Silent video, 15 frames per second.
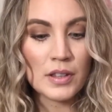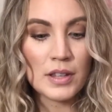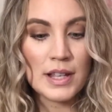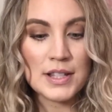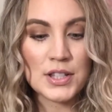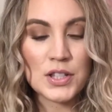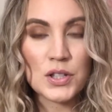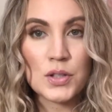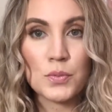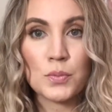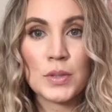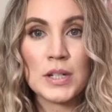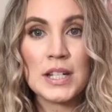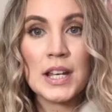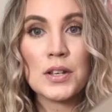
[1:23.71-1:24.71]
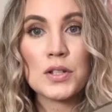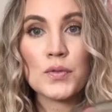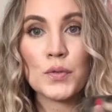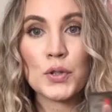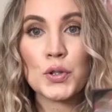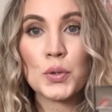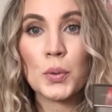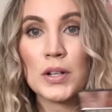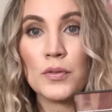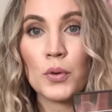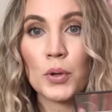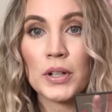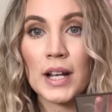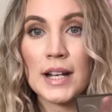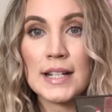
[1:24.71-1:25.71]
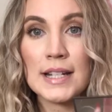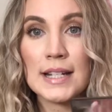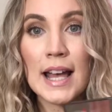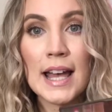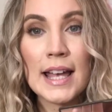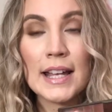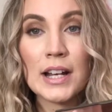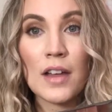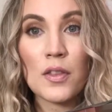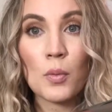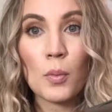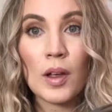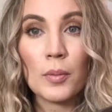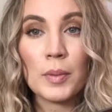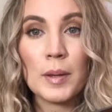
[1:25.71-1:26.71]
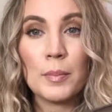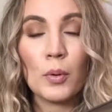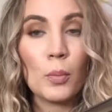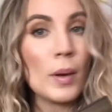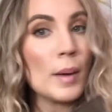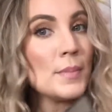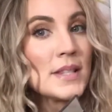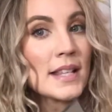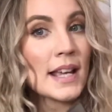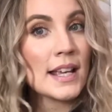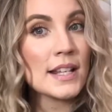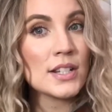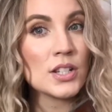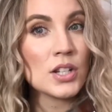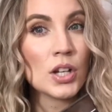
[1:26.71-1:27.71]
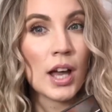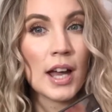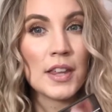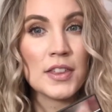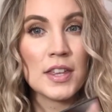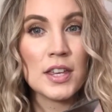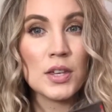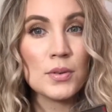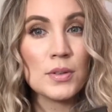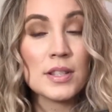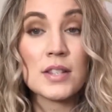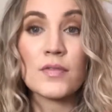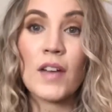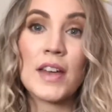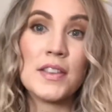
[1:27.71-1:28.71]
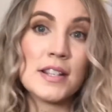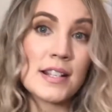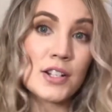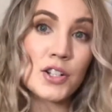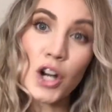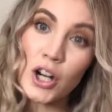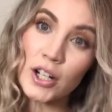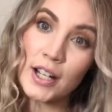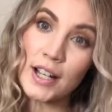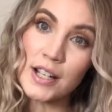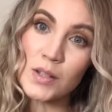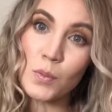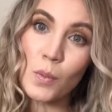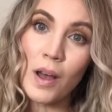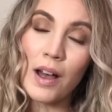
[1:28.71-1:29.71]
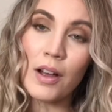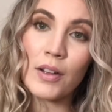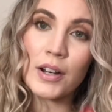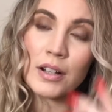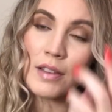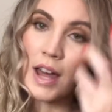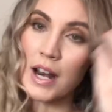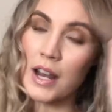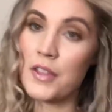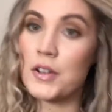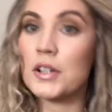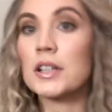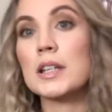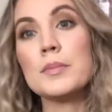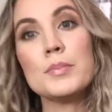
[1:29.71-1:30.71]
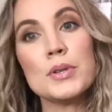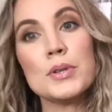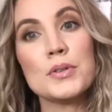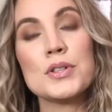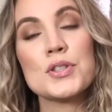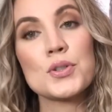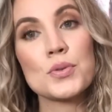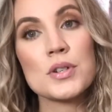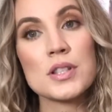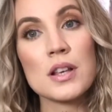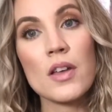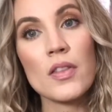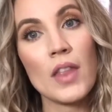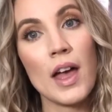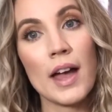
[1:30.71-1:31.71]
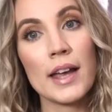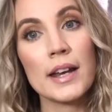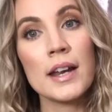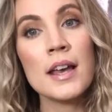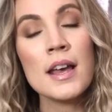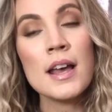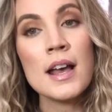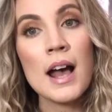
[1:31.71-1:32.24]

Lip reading: It's retails for $24.99 on the W3ll People website. I think you can find these at Target as well and a lot of other clean beauty stores online.